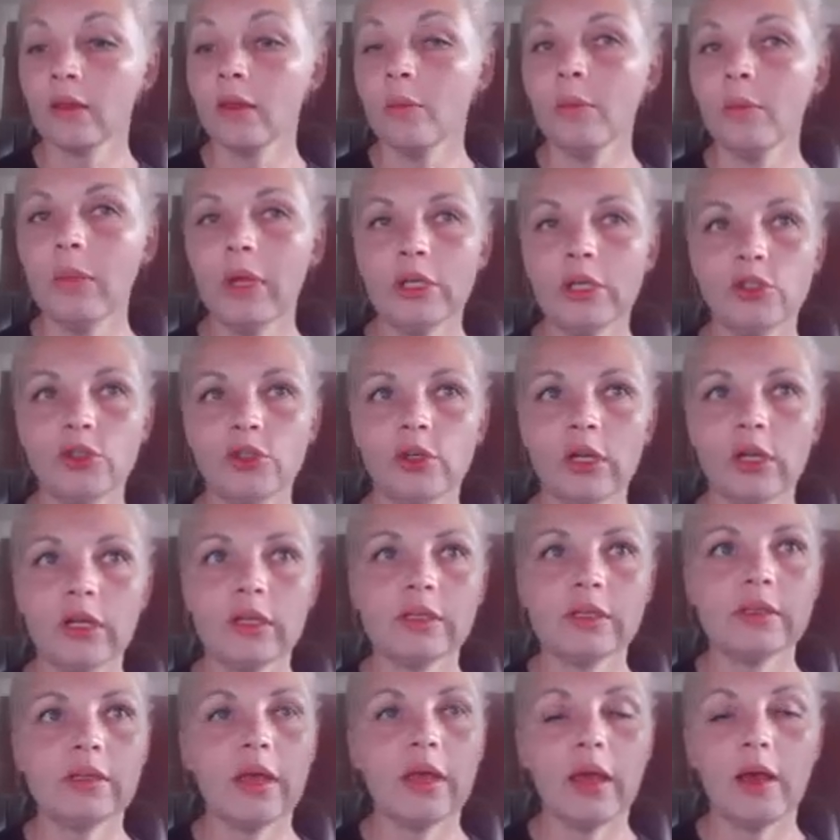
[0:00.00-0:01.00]
The
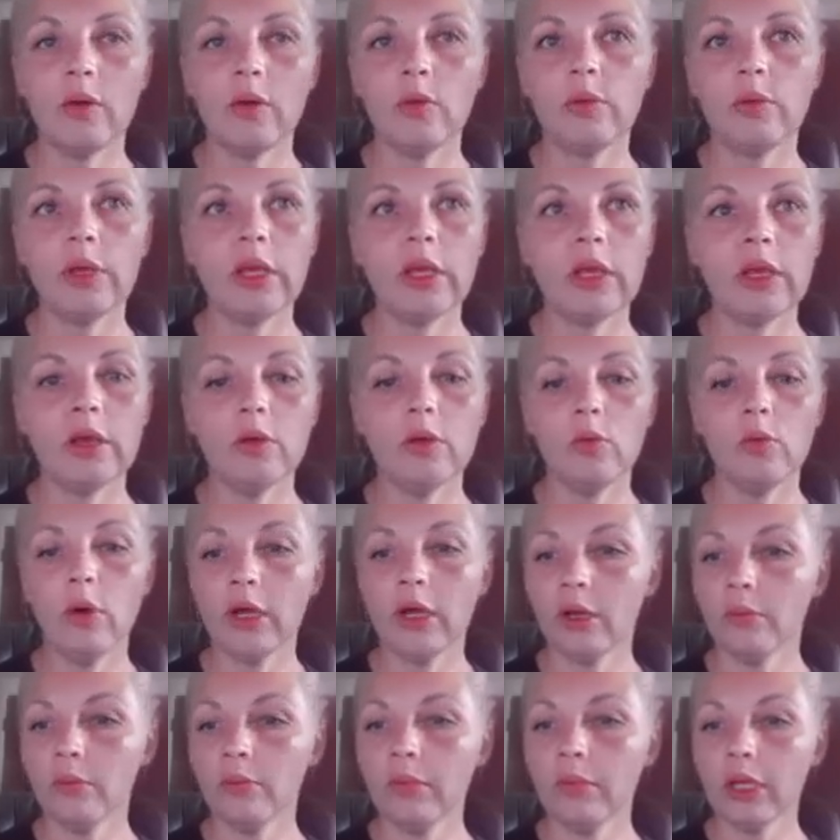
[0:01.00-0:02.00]
metrics that we
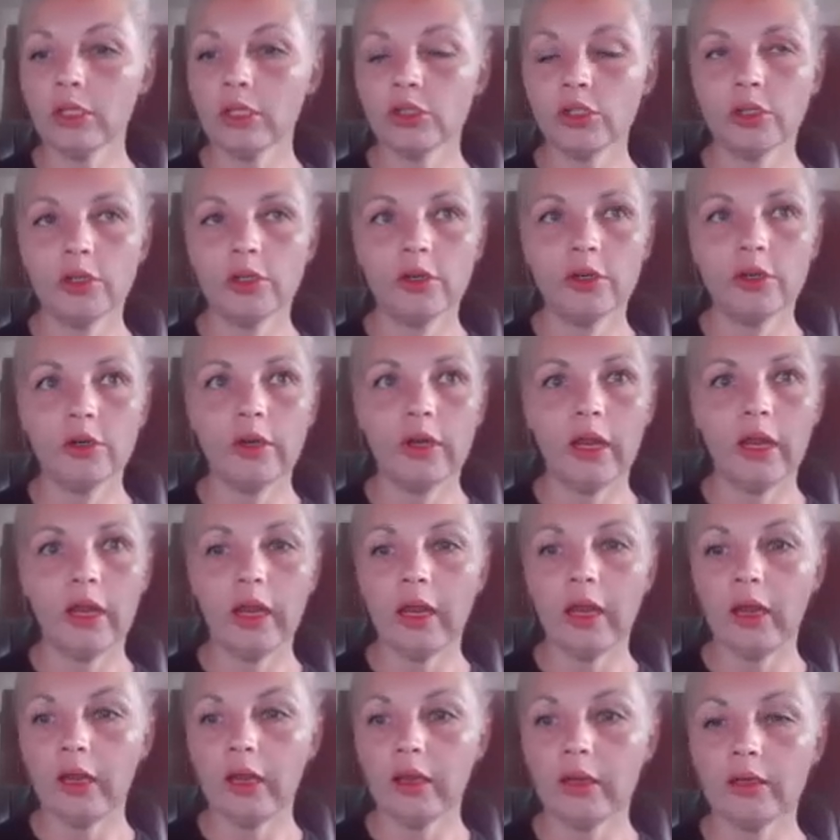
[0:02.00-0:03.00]
want to measure
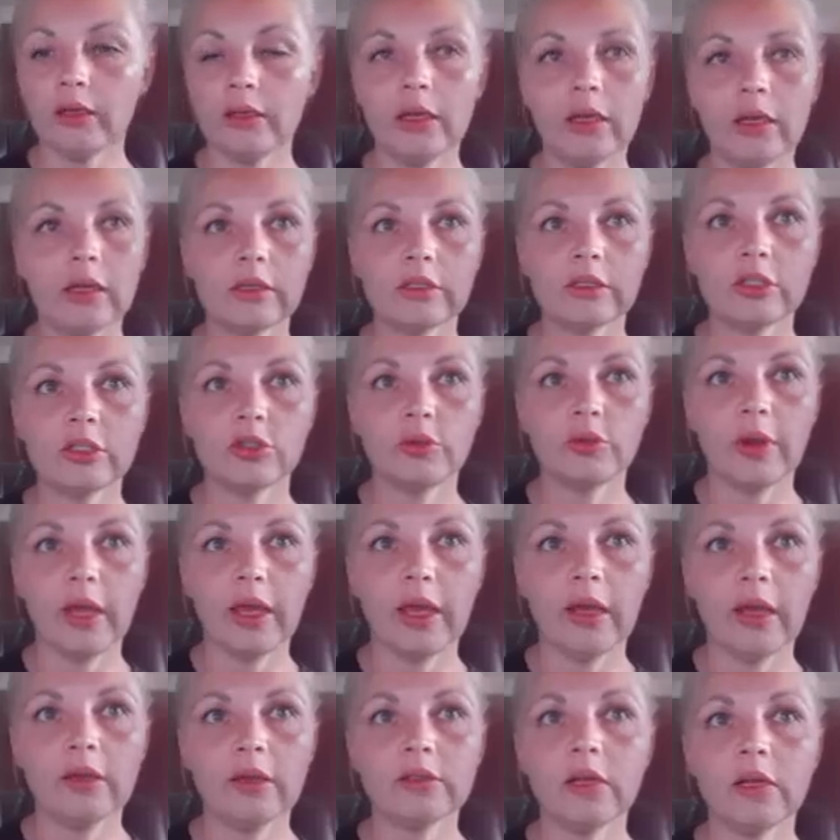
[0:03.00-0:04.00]
and
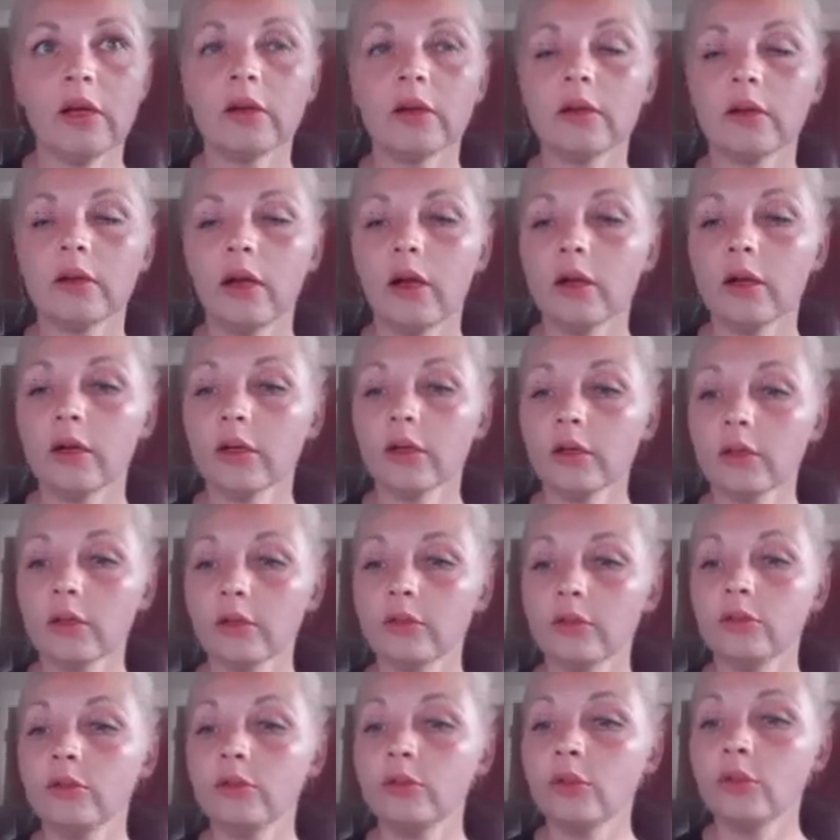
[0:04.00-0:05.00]
extract are our
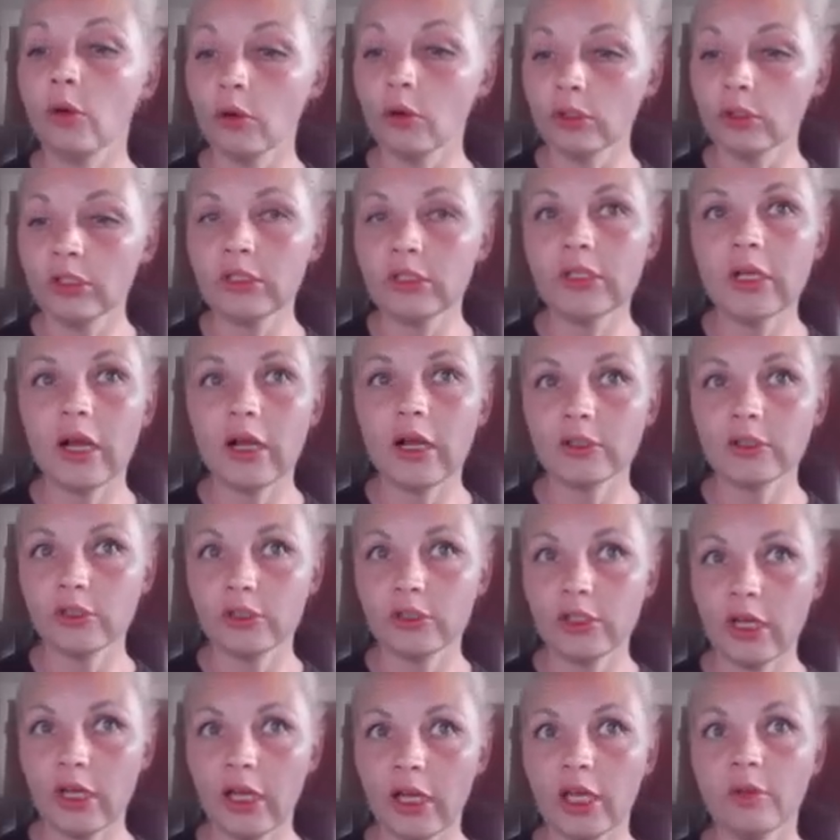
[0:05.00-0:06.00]

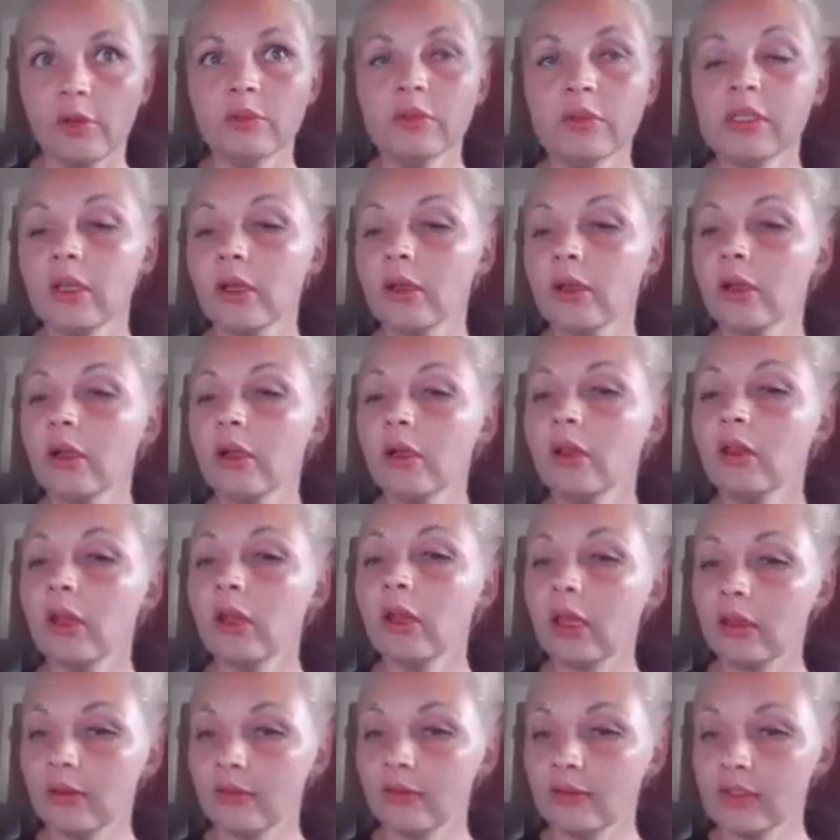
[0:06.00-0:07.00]
door-to-doctor times,
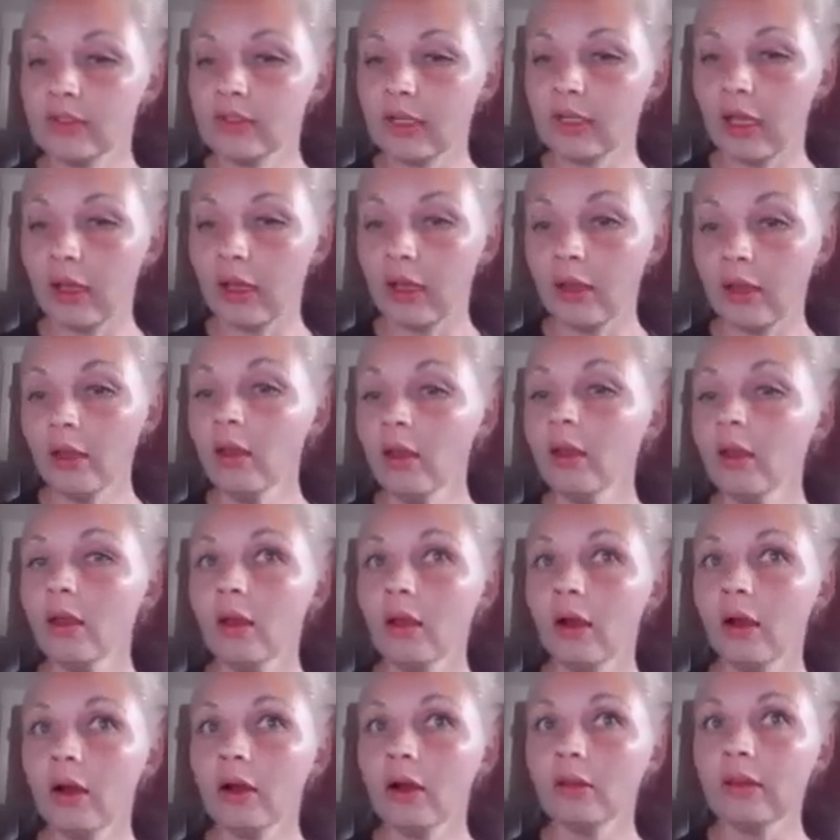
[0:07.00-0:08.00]
length of stay,
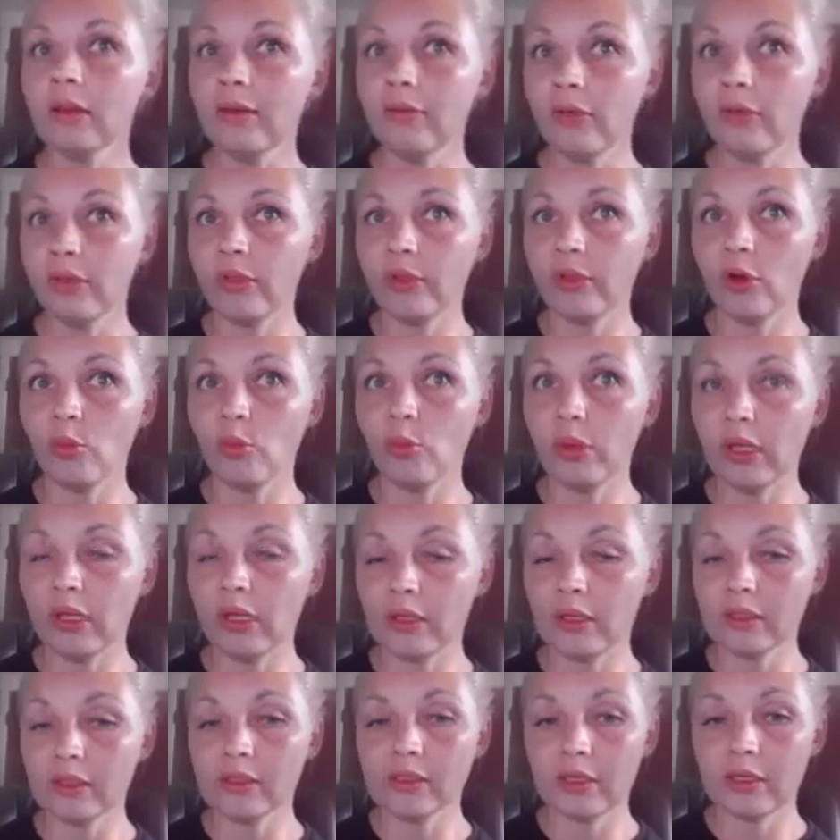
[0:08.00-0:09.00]
our left without
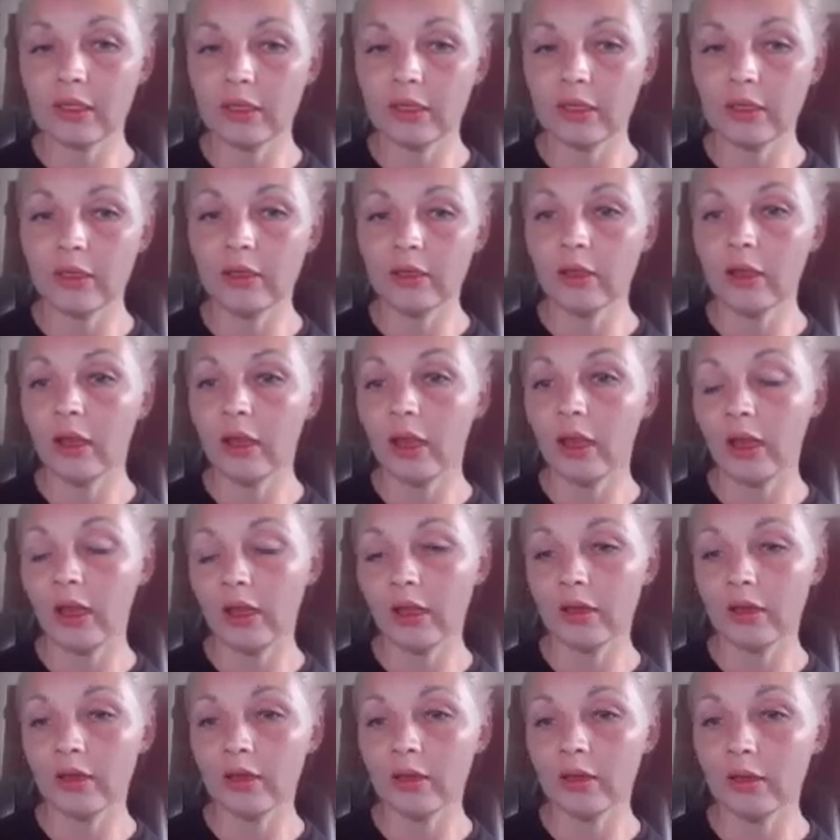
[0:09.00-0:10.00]
being seen,
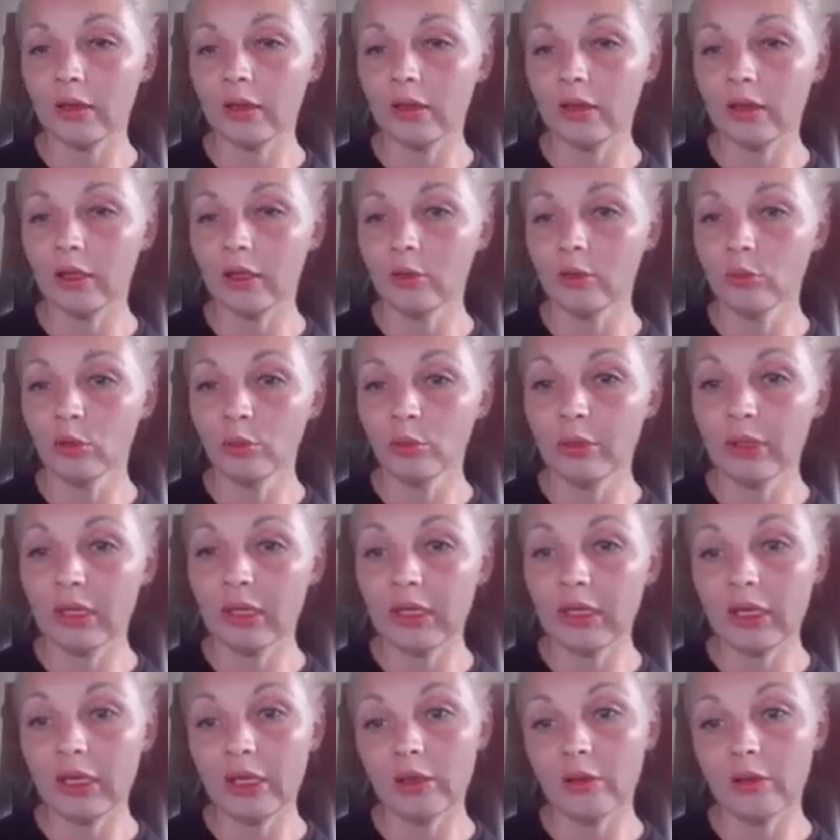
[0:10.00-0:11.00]
and the
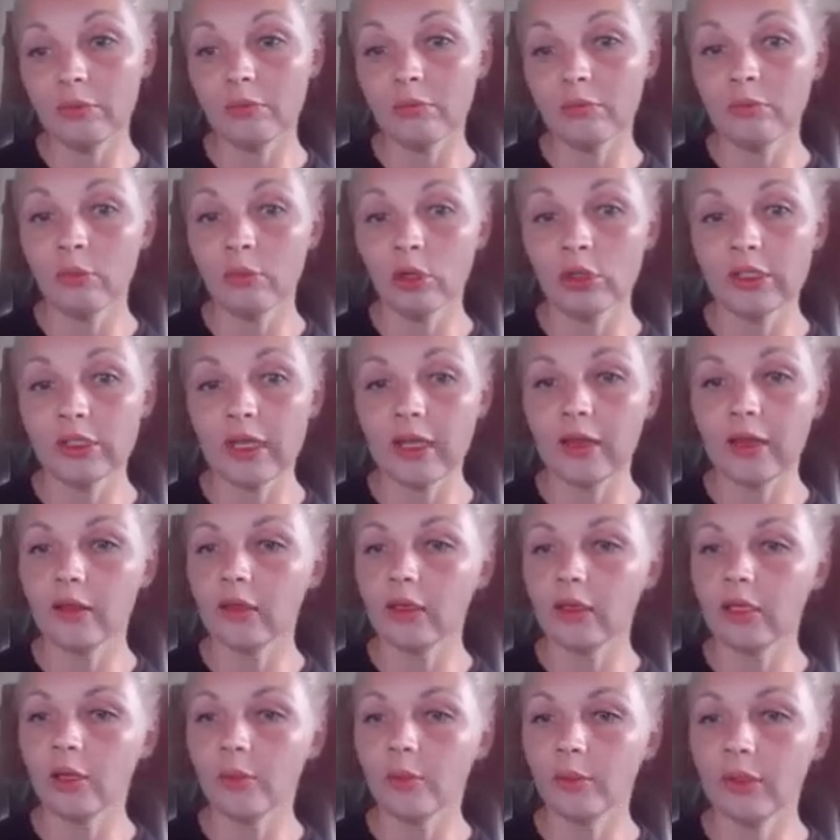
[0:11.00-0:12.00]
morbidity and
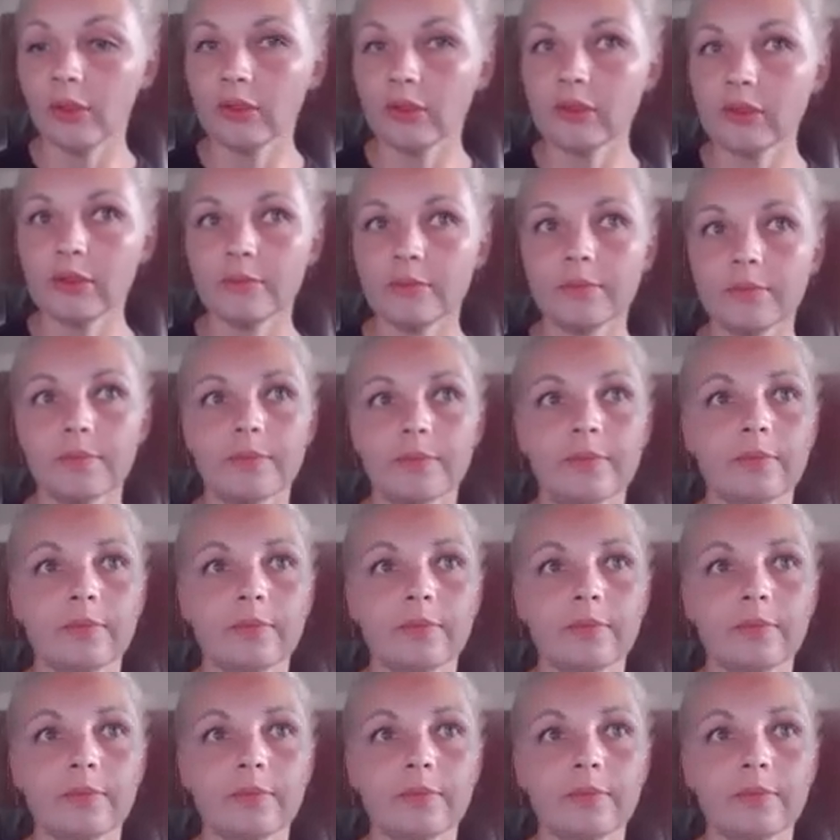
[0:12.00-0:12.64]
mortality numbers.